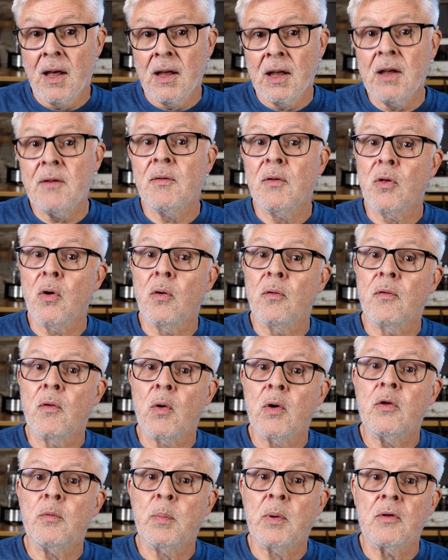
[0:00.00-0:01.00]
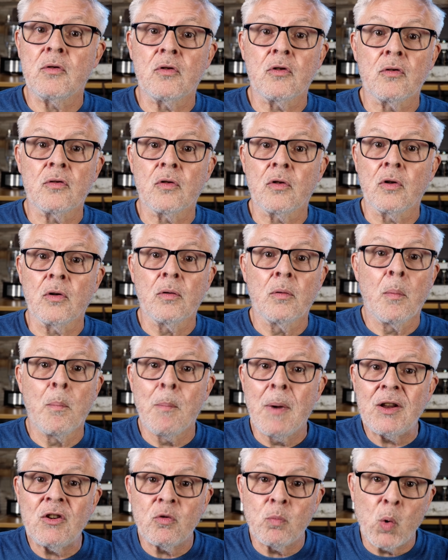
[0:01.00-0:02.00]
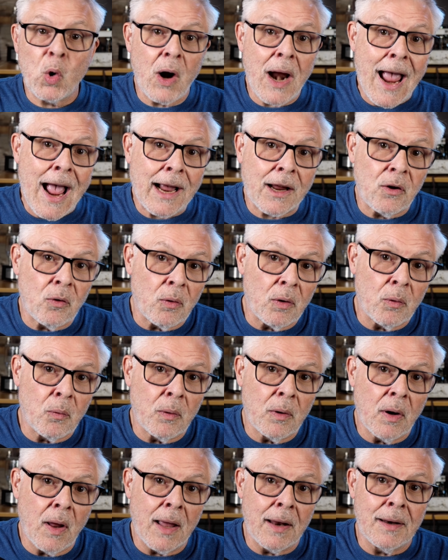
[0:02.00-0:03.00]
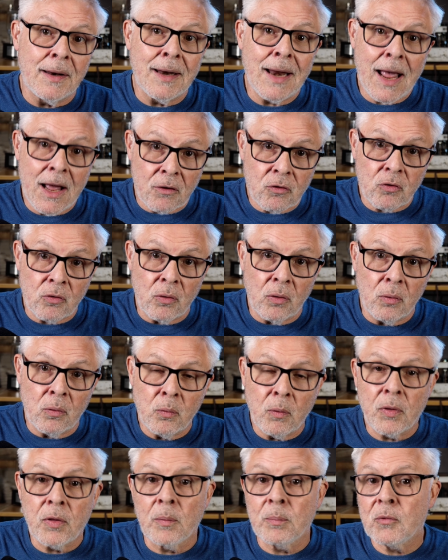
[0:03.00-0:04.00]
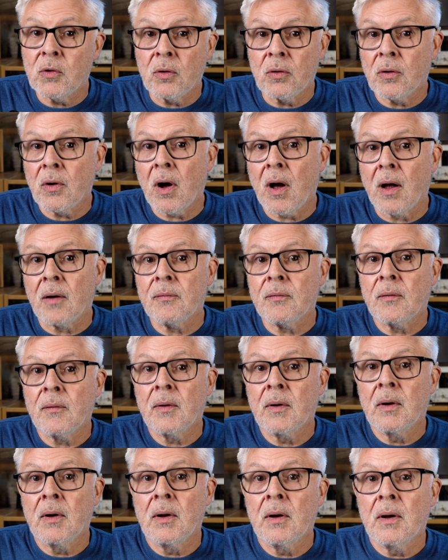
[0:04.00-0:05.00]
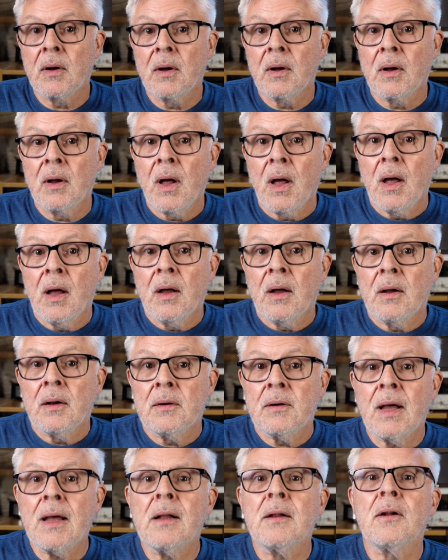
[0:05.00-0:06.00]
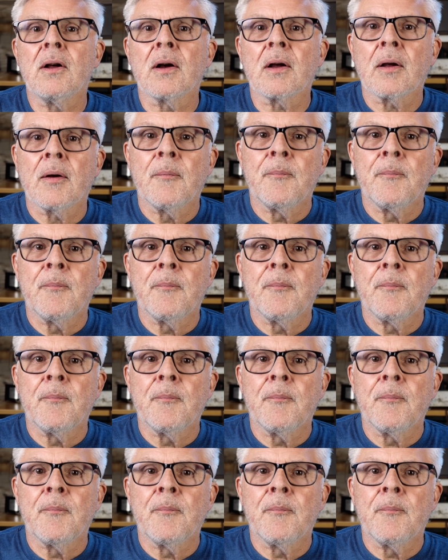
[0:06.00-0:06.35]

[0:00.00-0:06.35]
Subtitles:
even though voice pitches are much more accurate and natural with them turned off. Take a look.